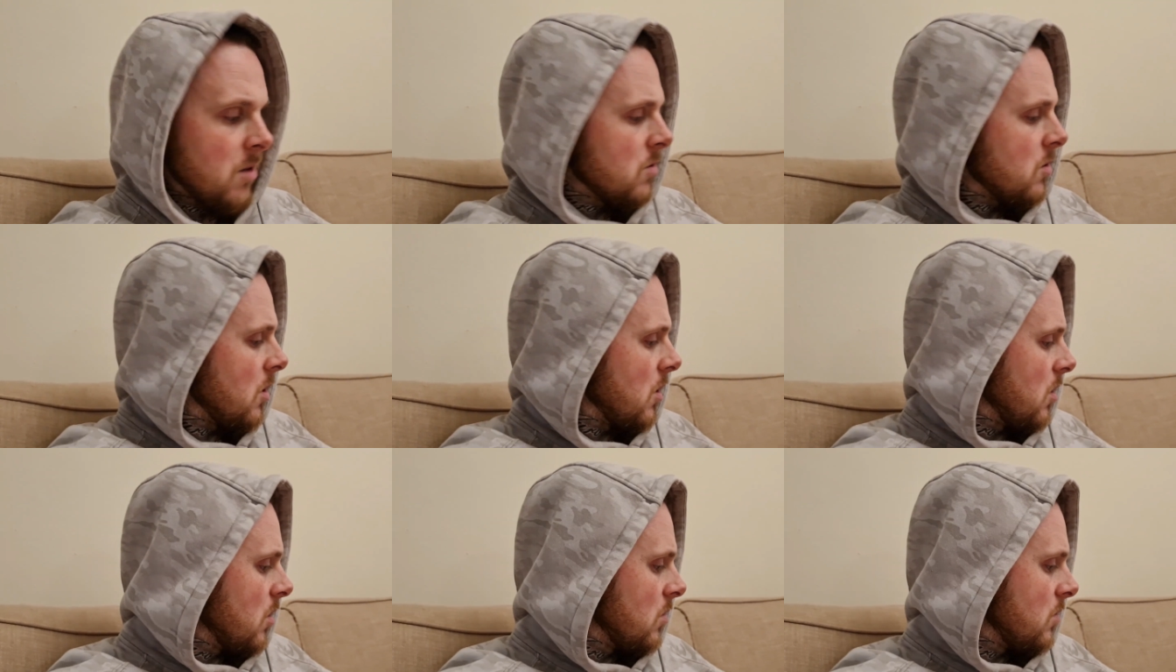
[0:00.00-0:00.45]

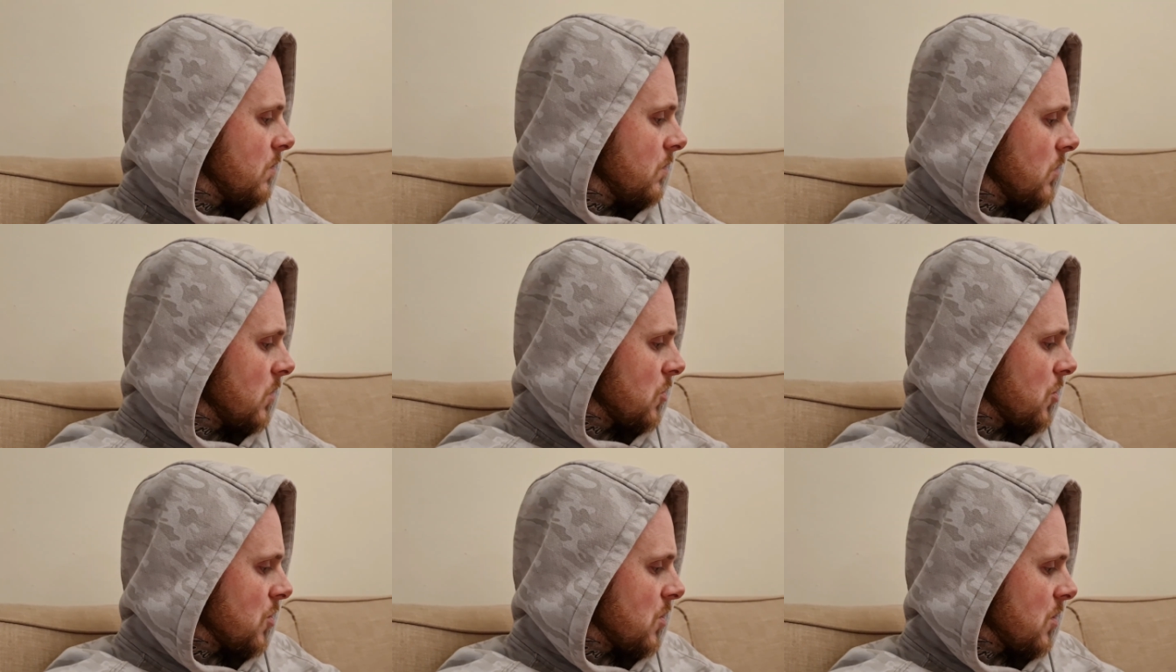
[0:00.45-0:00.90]
so
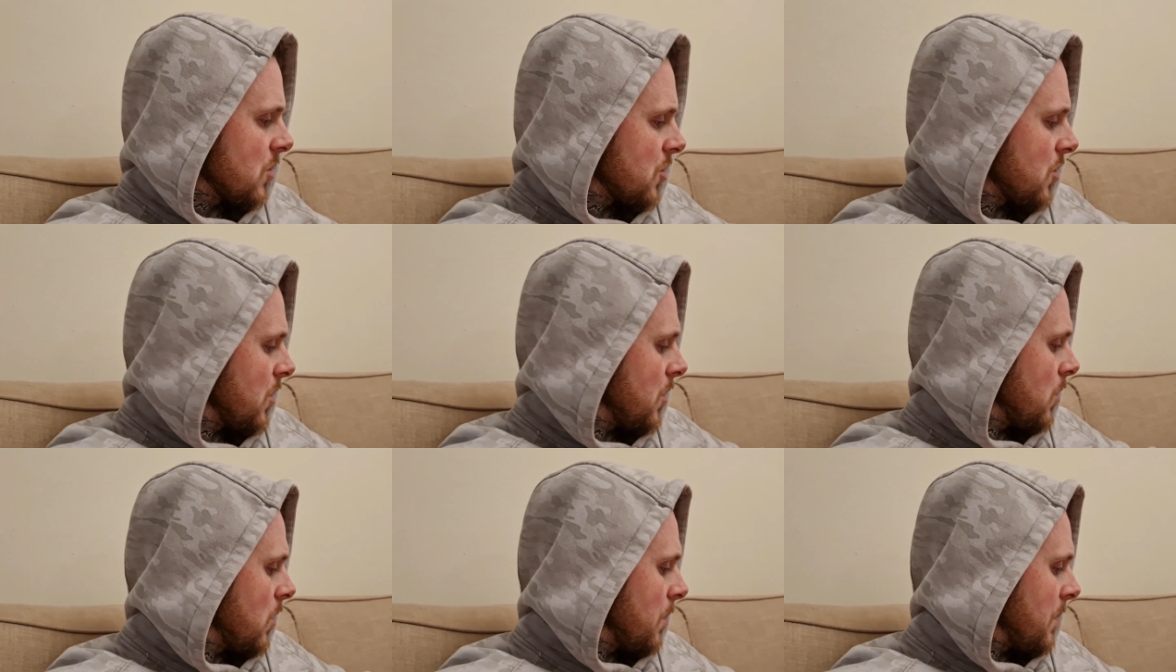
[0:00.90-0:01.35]
I'm just going
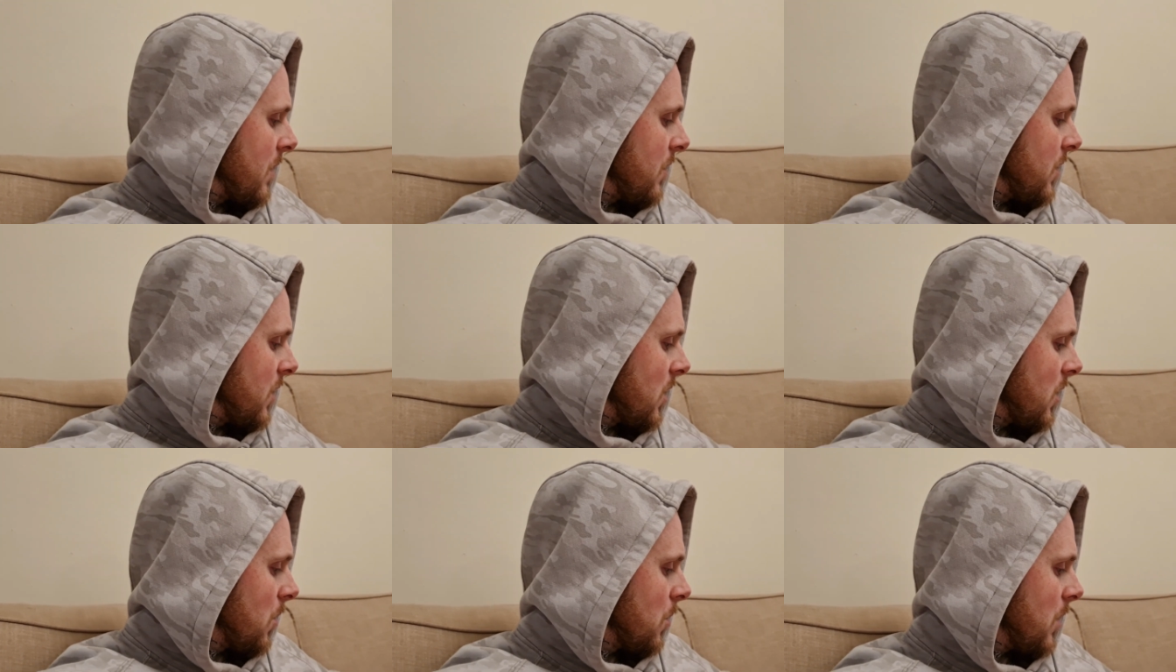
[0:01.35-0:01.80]
to show you what I'm
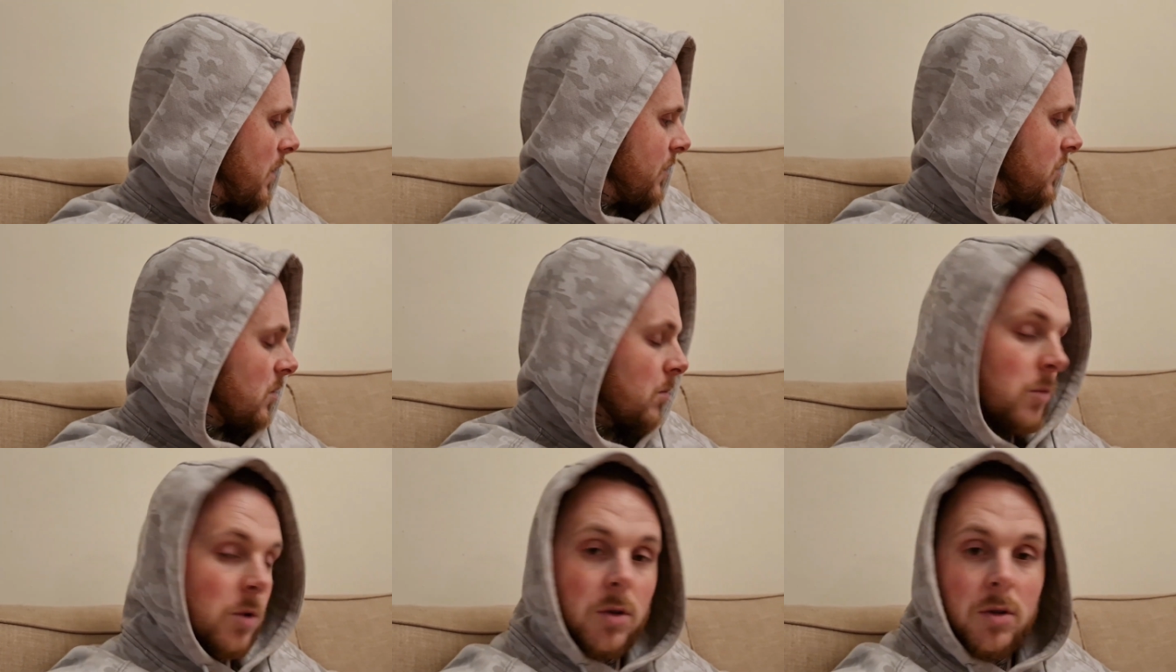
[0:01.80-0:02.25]
having now
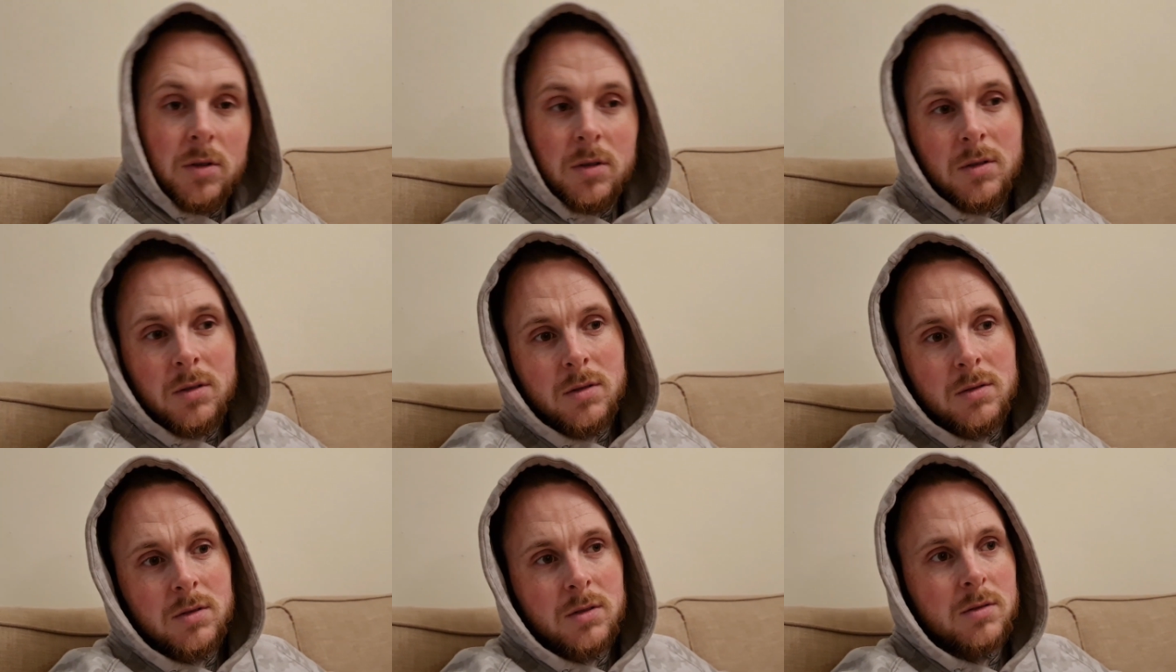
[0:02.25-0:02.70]
after
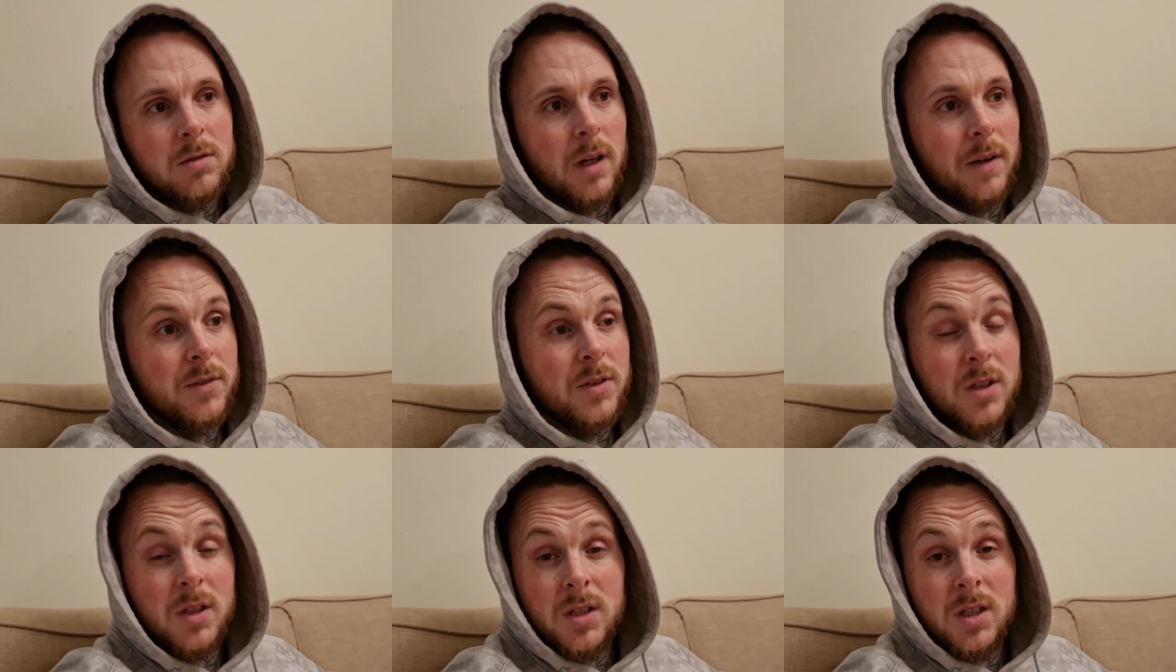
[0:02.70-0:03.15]
my
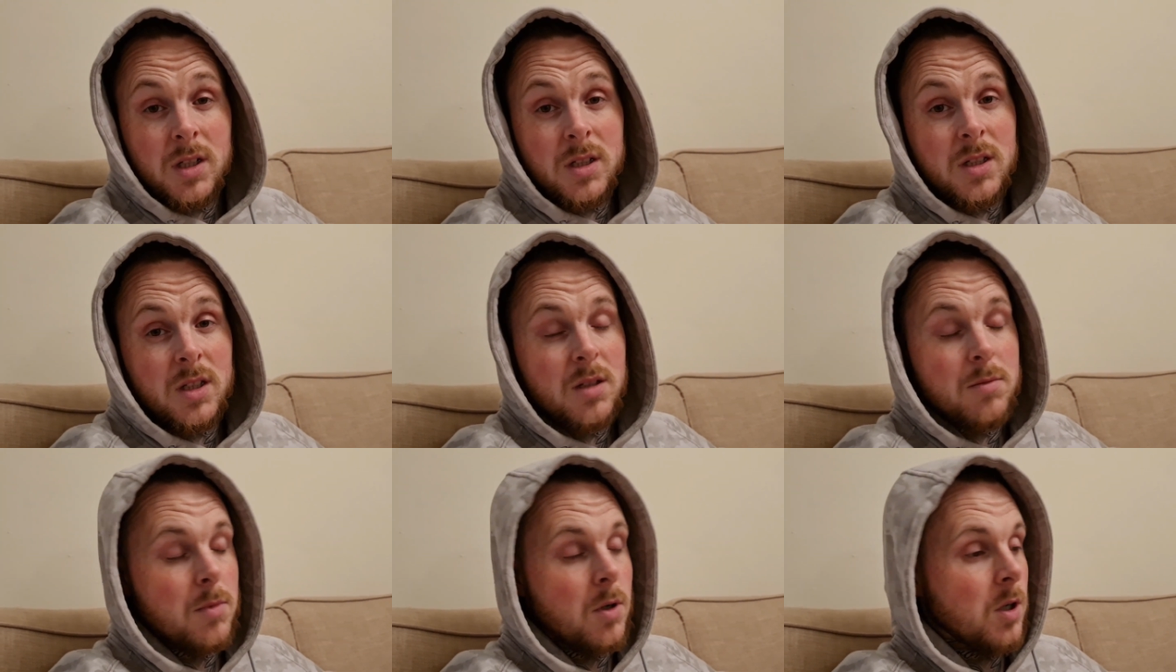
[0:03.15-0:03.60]
after the
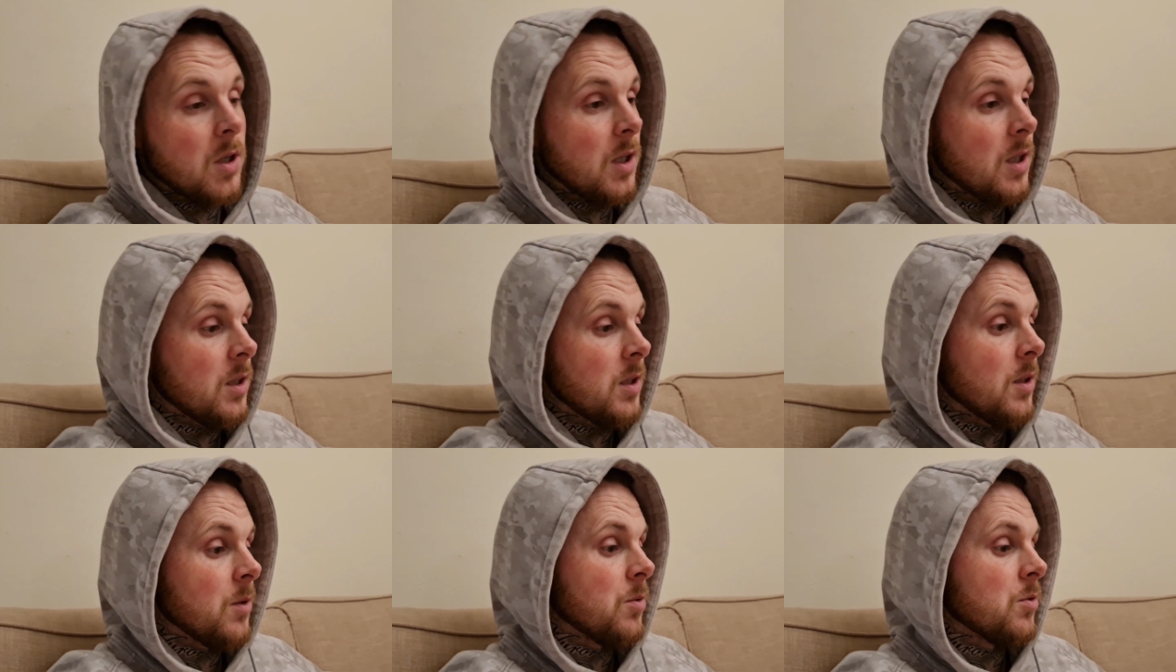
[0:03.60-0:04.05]
16
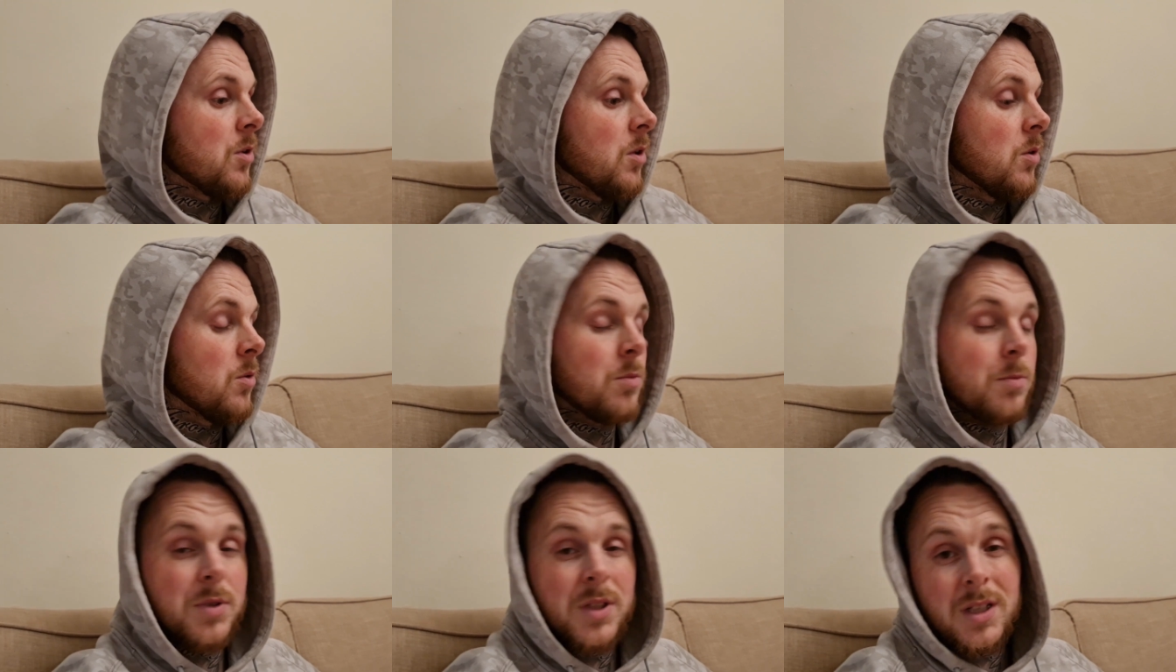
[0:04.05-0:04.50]
miler now.
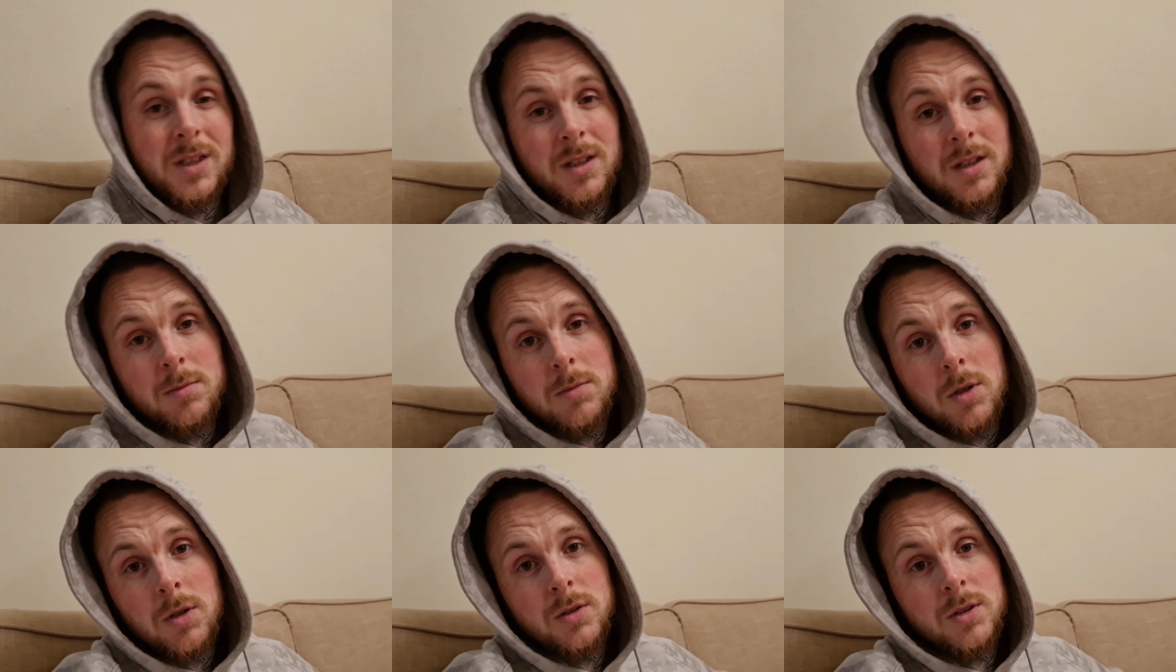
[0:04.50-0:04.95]
So
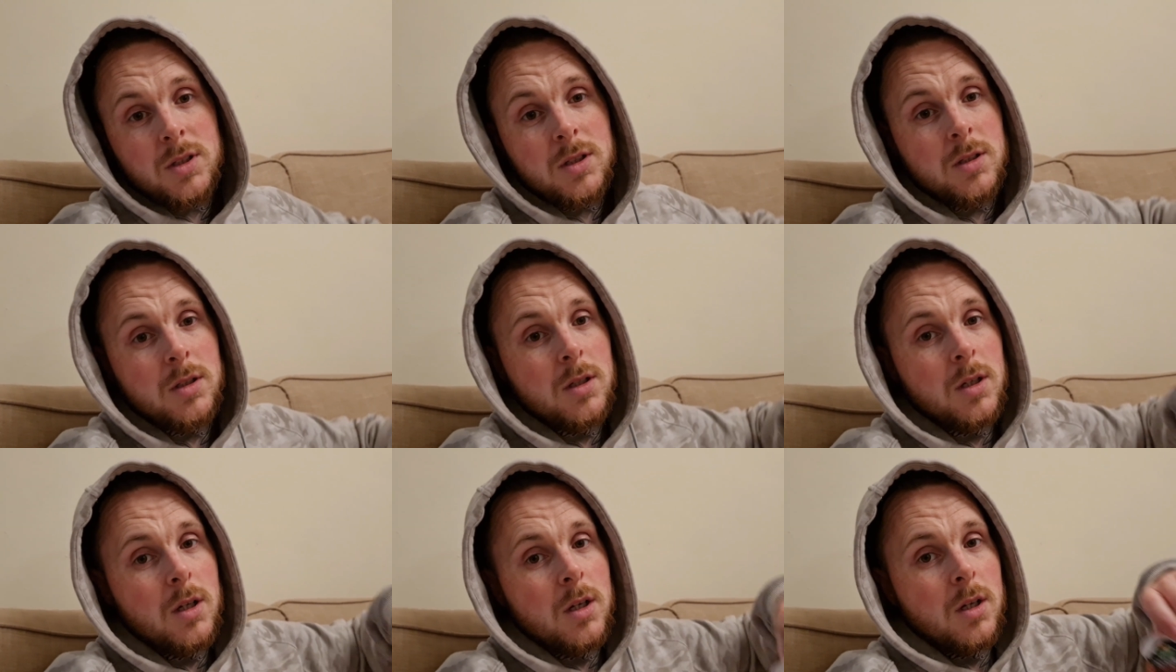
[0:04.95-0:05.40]
16 miles
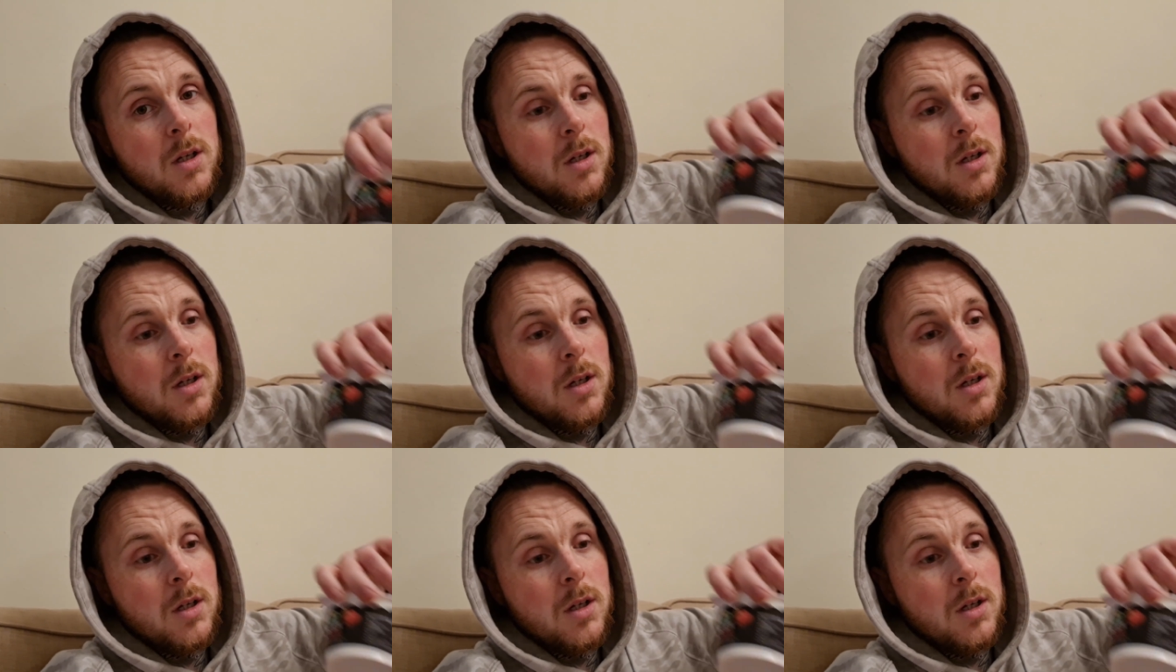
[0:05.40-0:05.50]
in.